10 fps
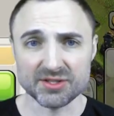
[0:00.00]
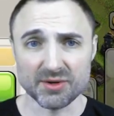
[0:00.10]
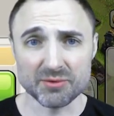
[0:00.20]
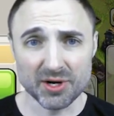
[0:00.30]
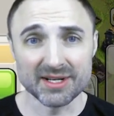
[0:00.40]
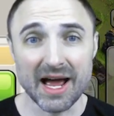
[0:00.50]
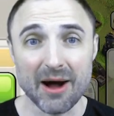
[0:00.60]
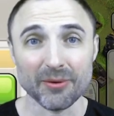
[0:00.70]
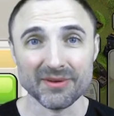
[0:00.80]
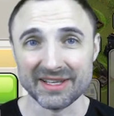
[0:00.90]
So I'm trying
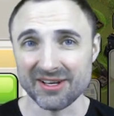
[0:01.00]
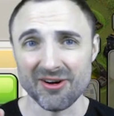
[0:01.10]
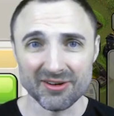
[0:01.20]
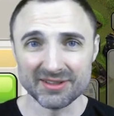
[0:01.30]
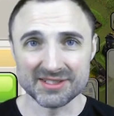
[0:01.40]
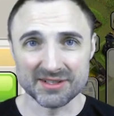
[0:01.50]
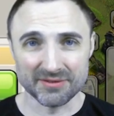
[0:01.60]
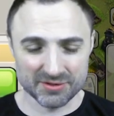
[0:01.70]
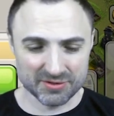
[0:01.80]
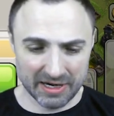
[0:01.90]
out like all these
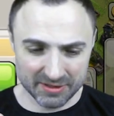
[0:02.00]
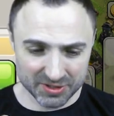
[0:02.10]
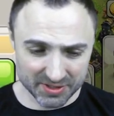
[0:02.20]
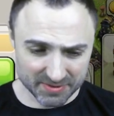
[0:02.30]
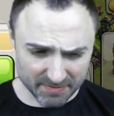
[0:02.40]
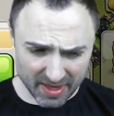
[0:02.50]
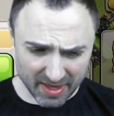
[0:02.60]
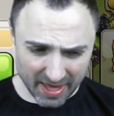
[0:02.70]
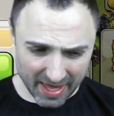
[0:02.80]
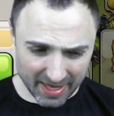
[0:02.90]
different strategies,
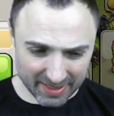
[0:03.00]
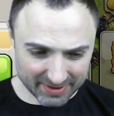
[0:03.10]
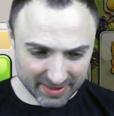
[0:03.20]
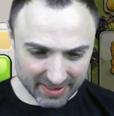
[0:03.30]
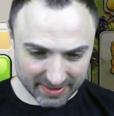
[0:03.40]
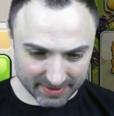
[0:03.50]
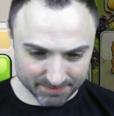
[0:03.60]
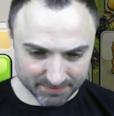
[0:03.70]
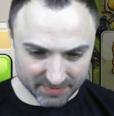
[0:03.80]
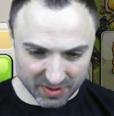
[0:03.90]
and
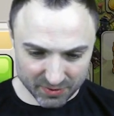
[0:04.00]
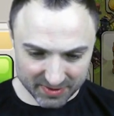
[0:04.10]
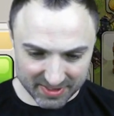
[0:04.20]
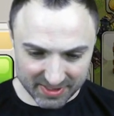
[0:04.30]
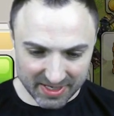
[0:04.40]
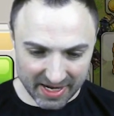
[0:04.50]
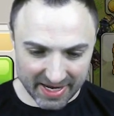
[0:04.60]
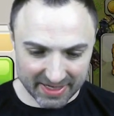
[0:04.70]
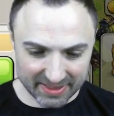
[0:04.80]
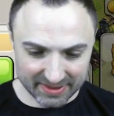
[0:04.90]
you can see I
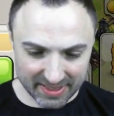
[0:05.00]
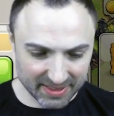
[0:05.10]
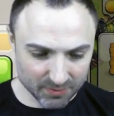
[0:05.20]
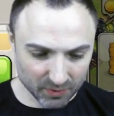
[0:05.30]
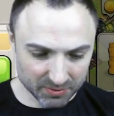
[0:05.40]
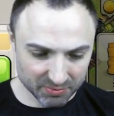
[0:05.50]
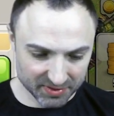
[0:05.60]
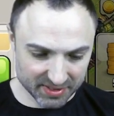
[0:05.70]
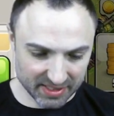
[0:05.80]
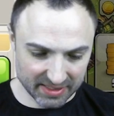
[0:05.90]
had a
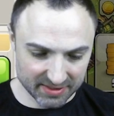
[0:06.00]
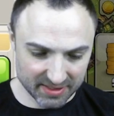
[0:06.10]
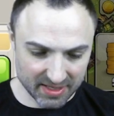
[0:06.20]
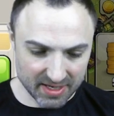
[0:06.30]
91%